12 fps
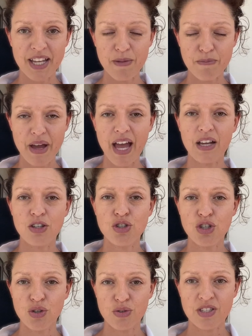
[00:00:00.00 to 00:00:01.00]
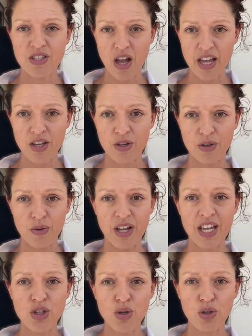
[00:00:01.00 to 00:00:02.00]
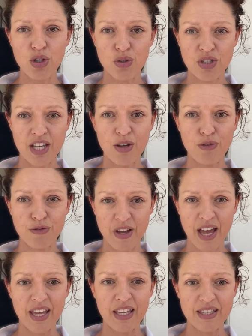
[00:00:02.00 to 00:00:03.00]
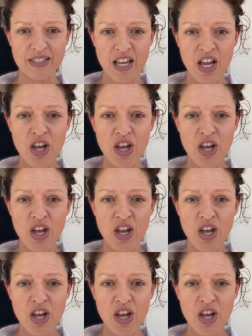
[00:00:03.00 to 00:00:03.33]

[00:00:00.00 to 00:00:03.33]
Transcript: it back to your cycle in your luteal phase.